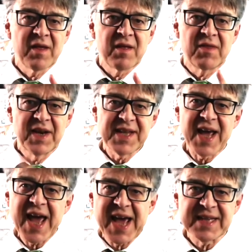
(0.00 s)
The
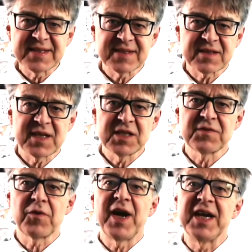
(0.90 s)
letter S
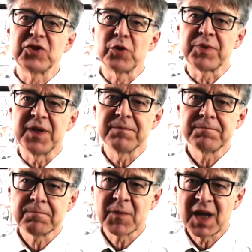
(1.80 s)
stands for entropy.
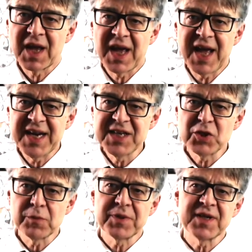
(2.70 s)

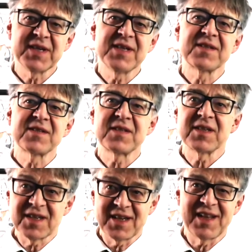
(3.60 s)
Entropy
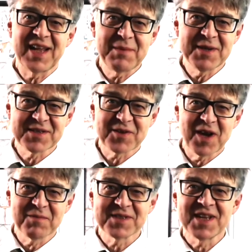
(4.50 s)
is, in layman's
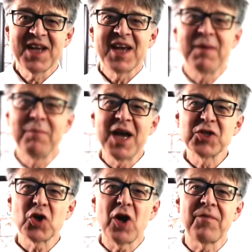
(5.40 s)
terms, a
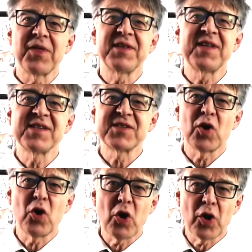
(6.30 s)
measure of the
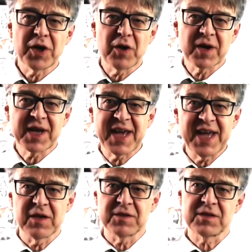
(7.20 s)
disorder or
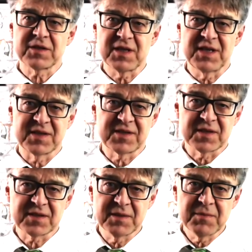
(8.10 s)
chaos in a
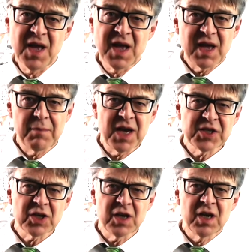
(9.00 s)
system, a
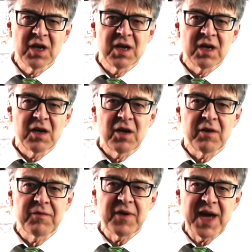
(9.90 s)
measure
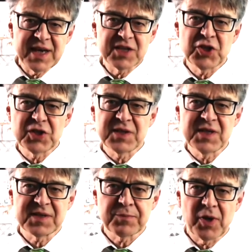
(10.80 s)
of energy
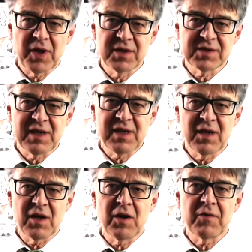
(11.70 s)

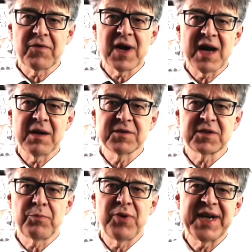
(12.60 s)
dispersal of how
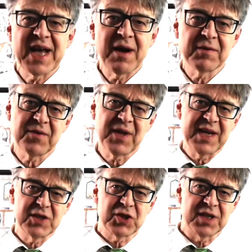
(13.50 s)
spread out the
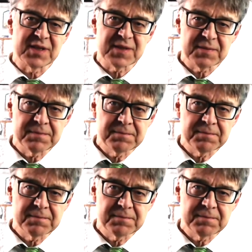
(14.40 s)
energy is.